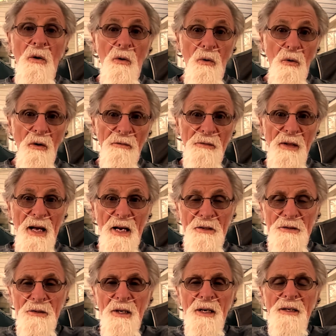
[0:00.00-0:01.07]
or a
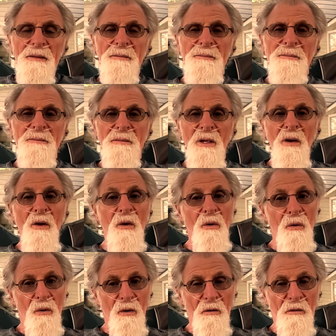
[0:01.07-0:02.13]
flashlight
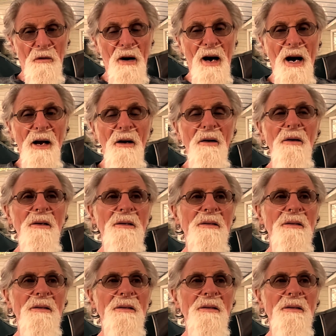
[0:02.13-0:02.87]
or a fire